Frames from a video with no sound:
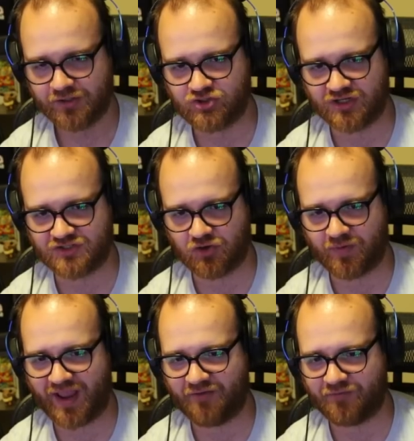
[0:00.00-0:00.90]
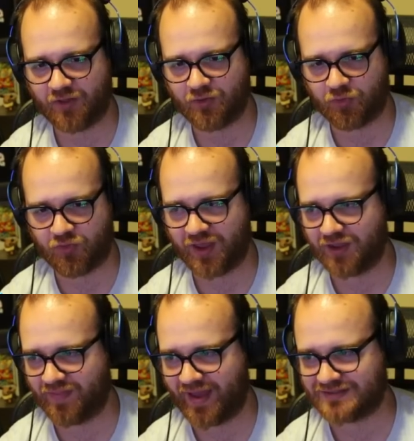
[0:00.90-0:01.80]
just so we have another
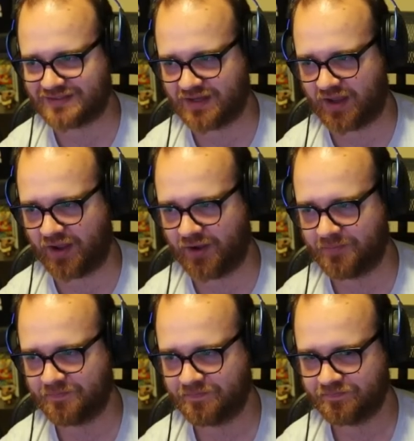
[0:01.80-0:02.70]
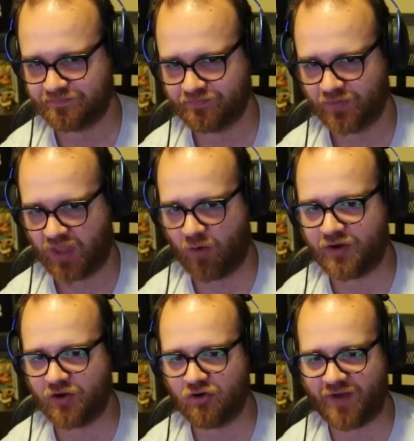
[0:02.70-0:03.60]
thing that's, I
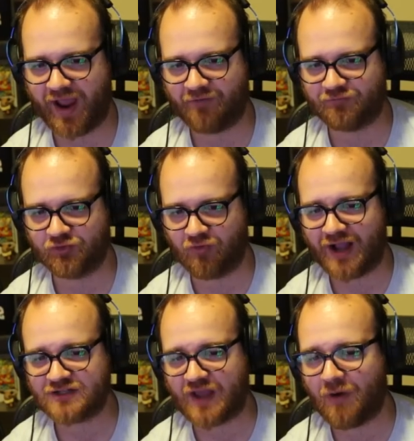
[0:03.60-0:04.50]
want Nova after the rocks.